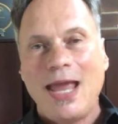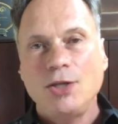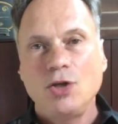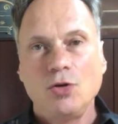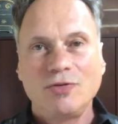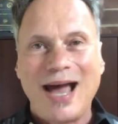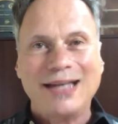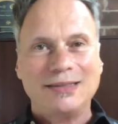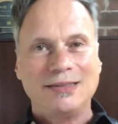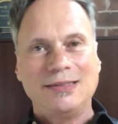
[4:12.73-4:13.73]
and you've
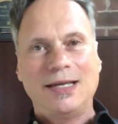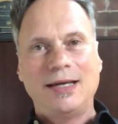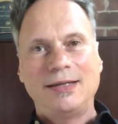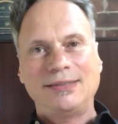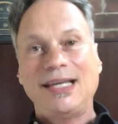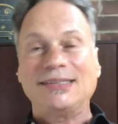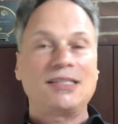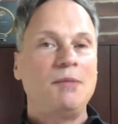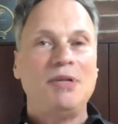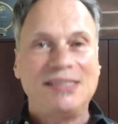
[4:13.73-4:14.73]
gotten, uh, say
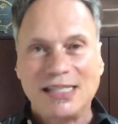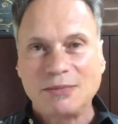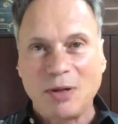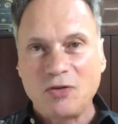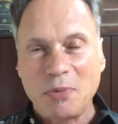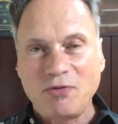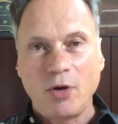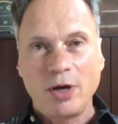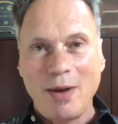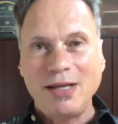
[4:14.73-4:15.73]
it's going to be six months
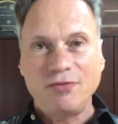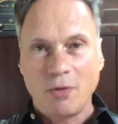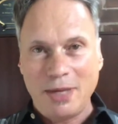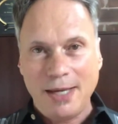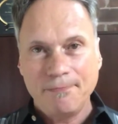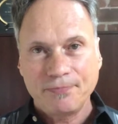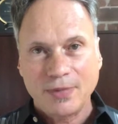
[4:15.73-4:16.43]
before you're ready for me,